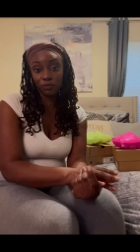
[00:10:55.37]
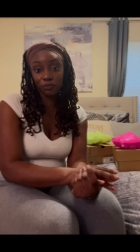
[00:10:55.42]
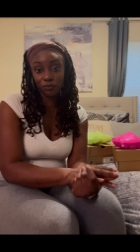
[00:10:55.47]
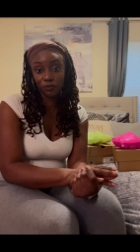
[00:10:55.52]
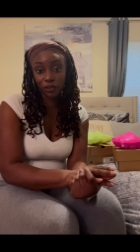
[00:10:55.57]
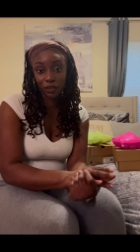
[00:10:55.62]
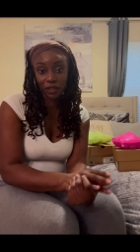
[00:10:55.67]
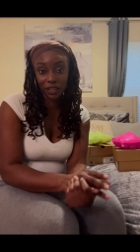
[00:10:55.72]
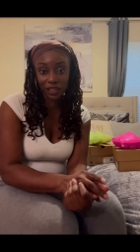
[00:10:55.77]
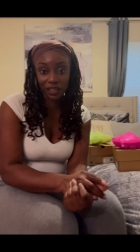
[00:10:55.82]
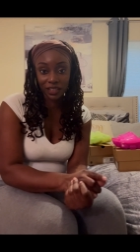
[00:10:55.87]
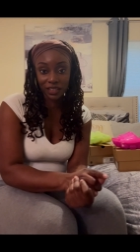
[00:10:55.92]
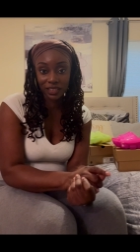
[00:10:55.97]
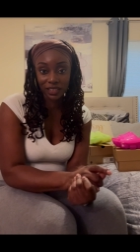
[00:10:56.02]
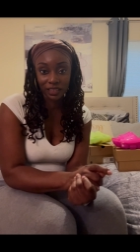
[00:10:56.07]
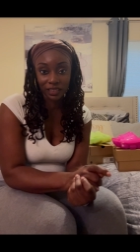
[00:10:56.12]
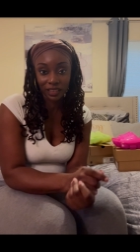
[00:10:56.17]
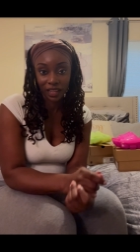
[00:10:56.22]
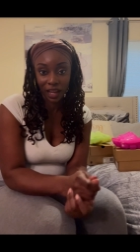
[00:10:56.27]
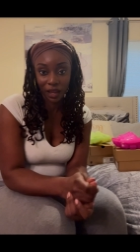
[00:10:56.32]
forget to
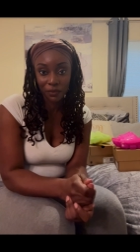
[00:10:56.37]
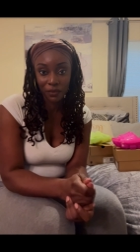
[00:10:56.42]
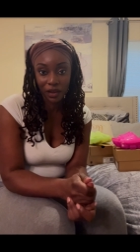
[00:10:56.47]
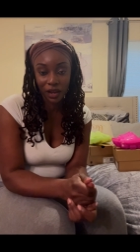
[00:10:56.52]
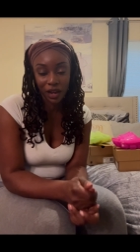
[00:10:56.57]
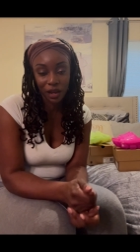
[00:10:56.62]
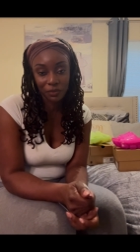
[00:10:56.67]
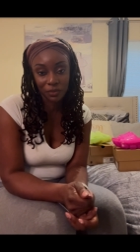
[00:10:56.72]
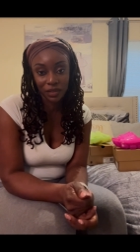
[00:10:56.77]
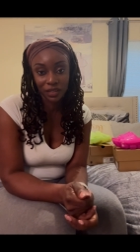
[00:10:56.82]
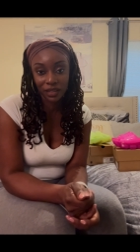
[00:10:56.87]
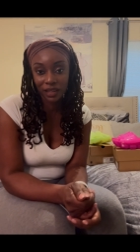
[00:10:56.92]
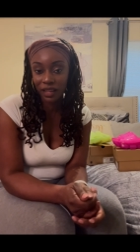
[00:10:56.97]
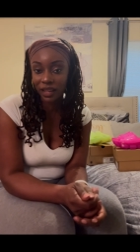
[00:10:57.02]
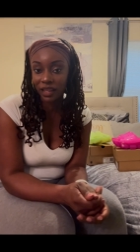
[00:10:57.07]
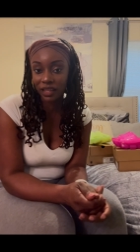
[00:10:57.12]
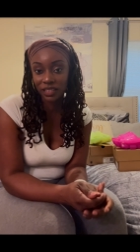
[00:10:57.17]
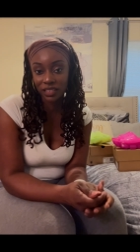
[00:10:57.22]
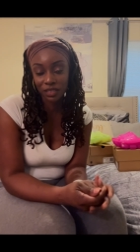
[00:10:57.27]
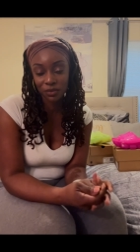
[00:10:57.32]
like, comment,
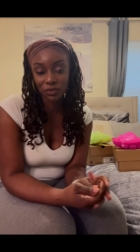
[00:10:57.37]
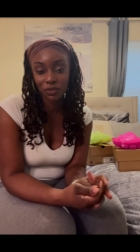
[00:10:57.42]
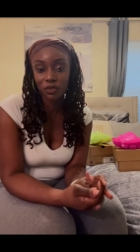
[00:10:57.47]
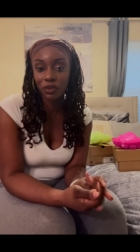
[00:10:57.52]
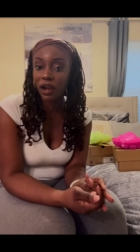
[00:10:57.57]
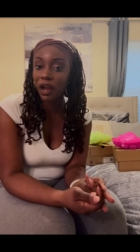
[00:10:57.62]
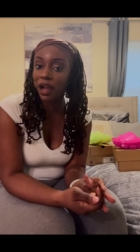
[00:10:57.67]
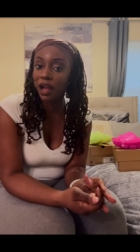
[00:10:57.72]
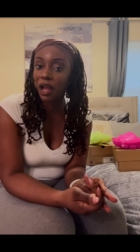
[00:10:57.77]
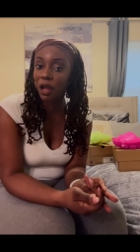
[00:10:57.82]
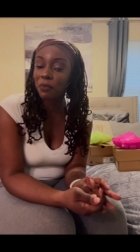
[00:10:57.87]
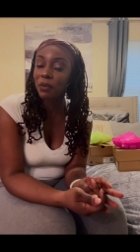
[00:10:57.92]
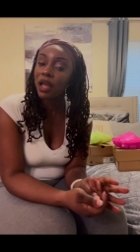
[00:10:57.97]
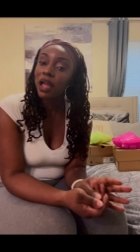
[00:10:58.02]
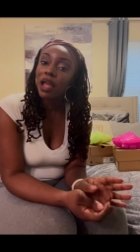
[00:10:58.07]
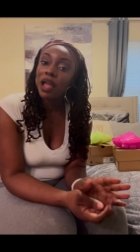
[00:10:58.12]
and subscribe.